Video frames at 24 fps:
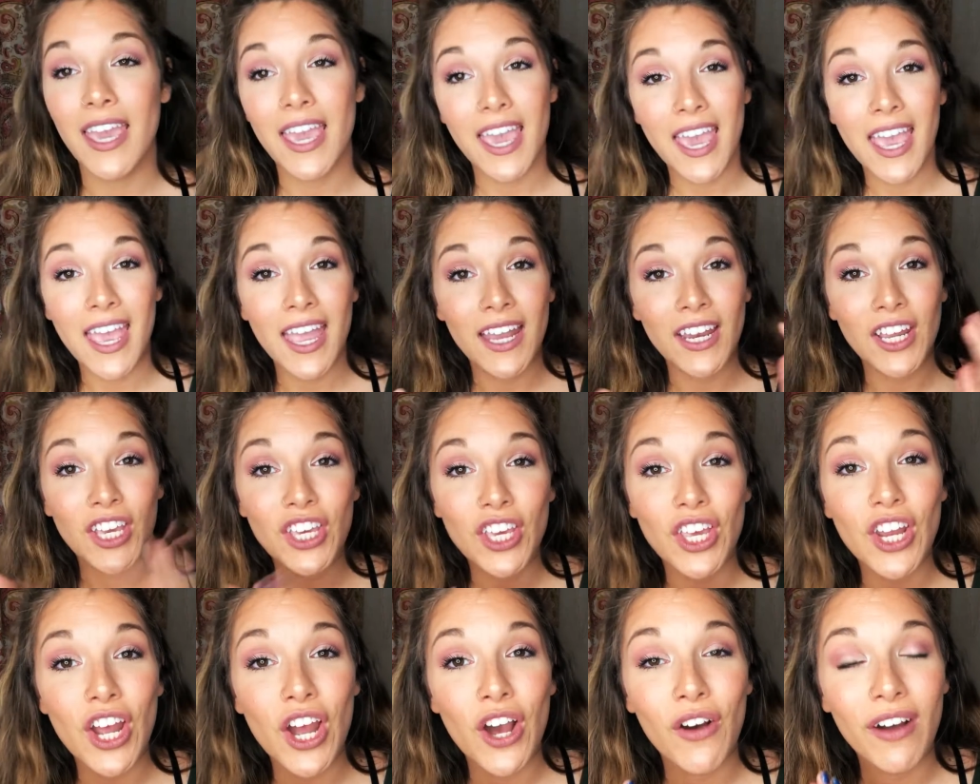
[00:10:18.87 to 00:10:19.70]
And
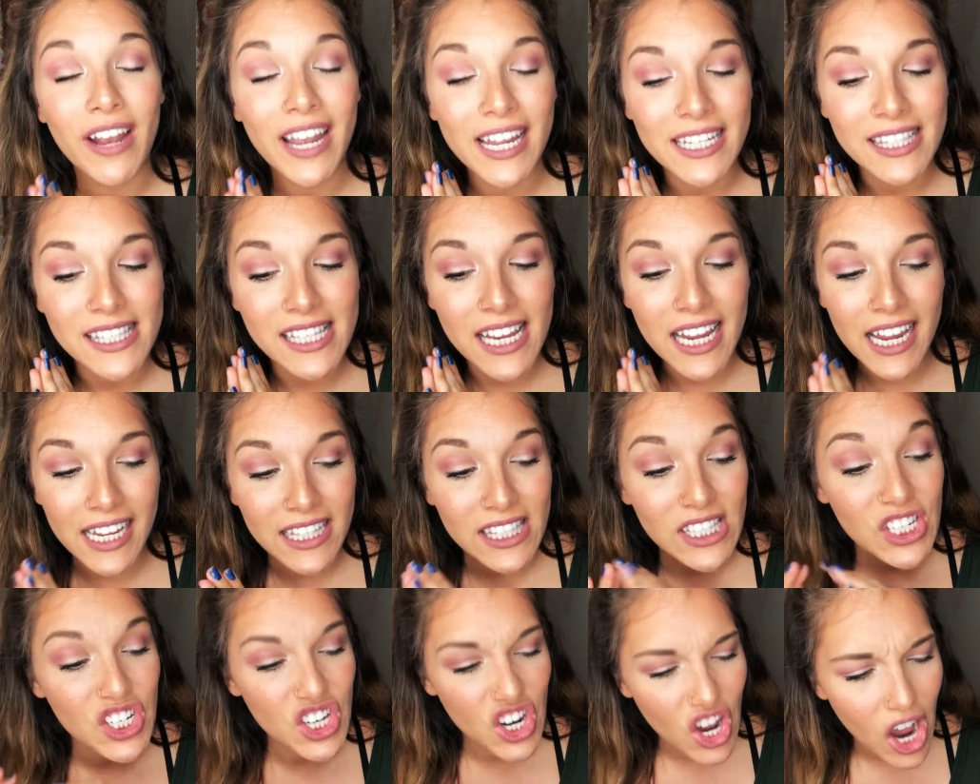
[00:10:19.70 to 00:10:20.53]
you know,
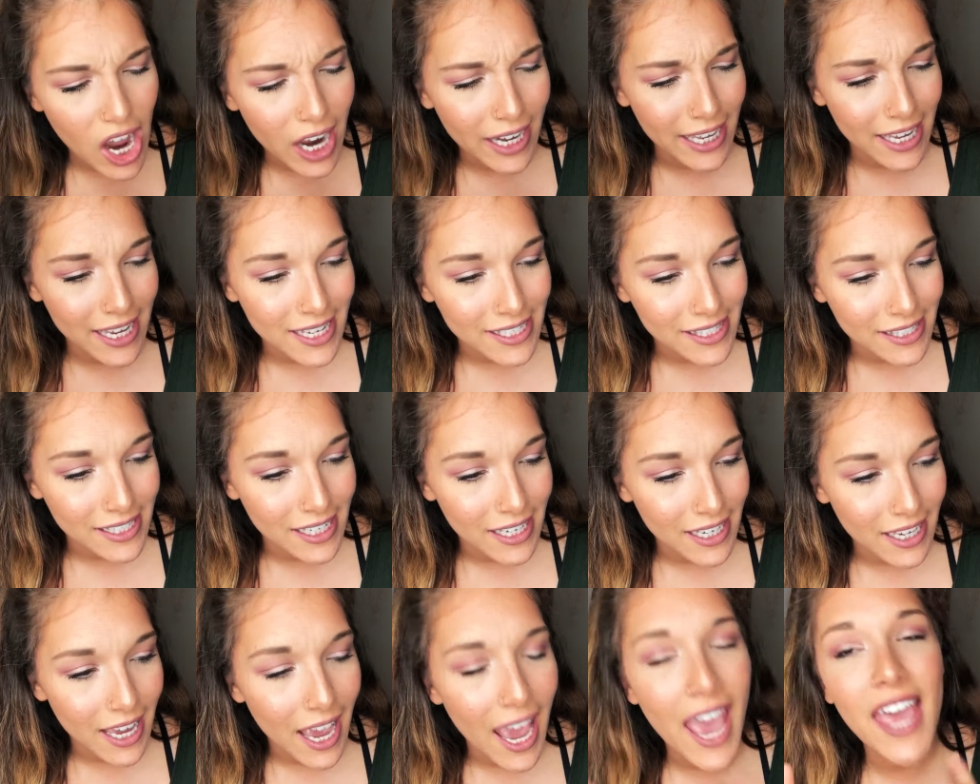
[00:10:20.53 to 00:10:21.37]
it's not
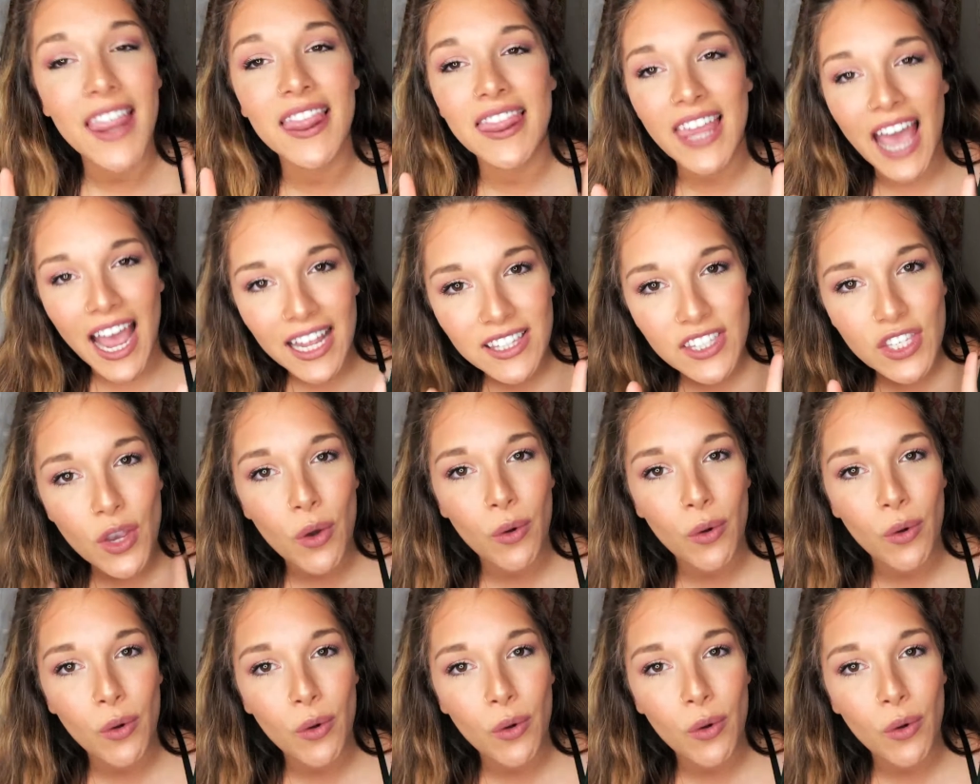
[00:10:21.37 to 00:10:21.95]
easy, and that's